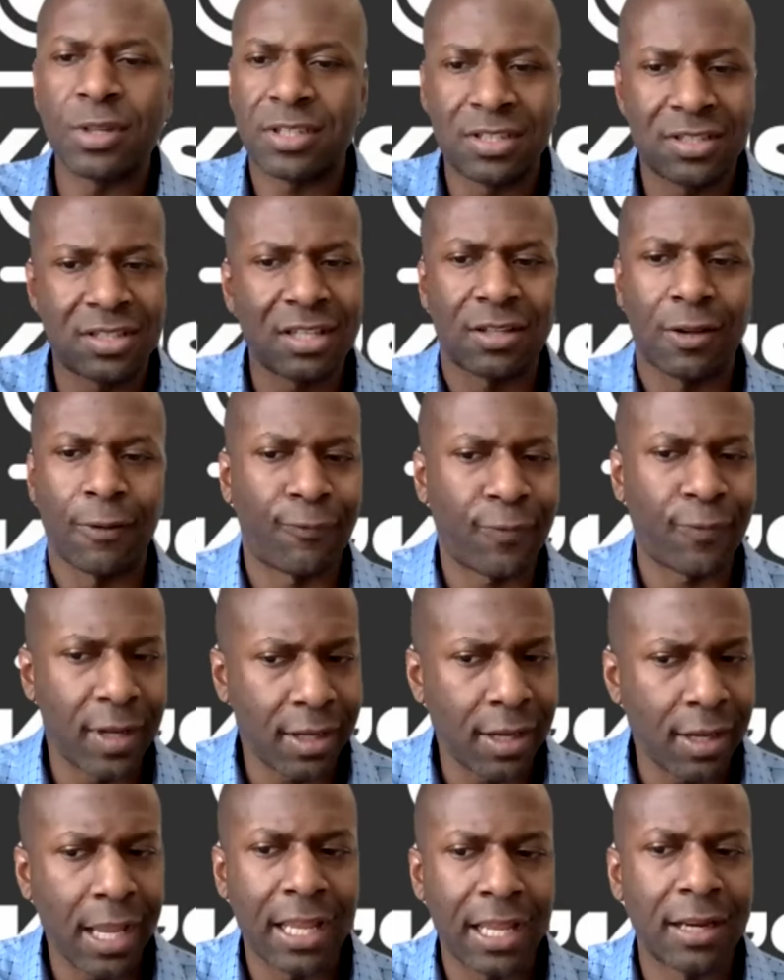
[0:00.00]
which is just a
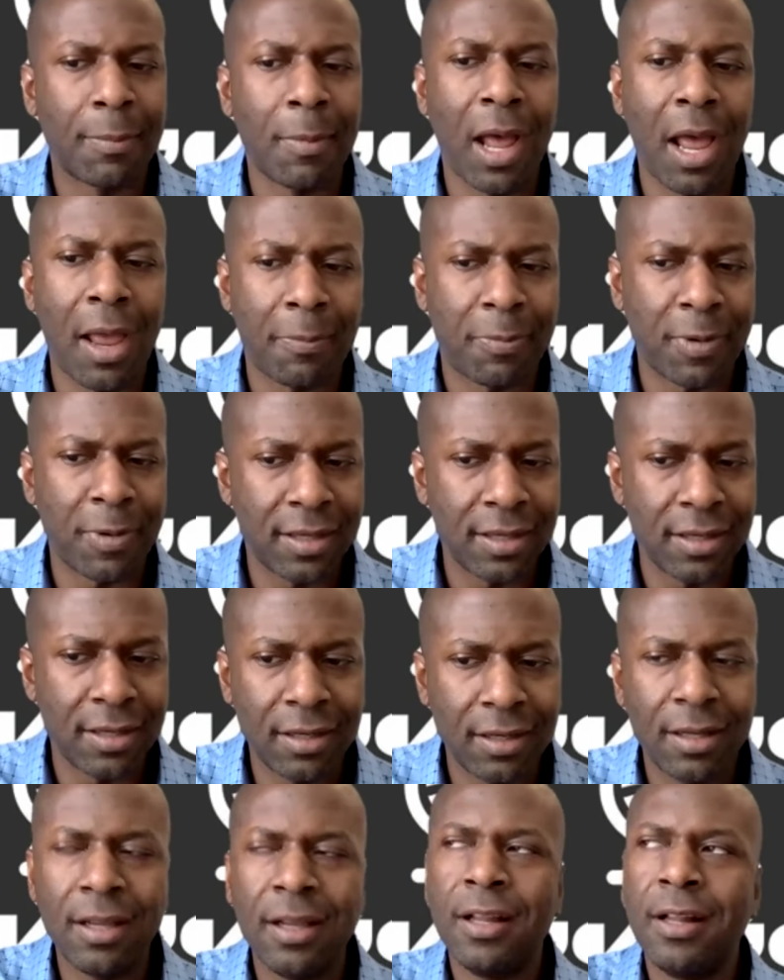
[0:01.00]
figurehead, in my
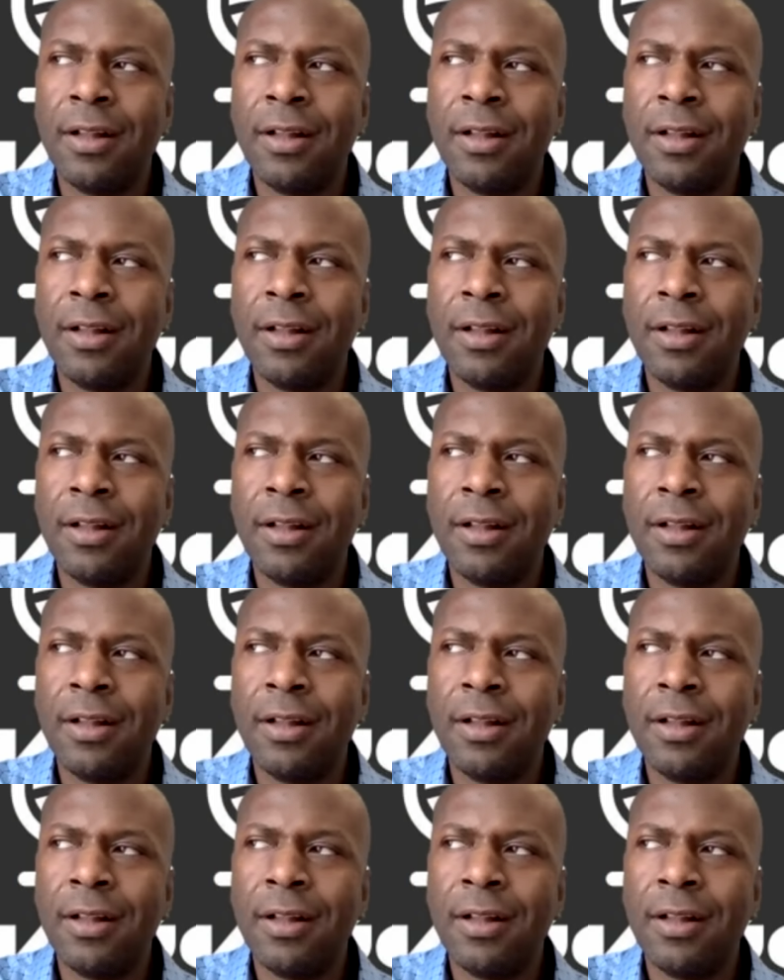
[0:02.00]
opinion.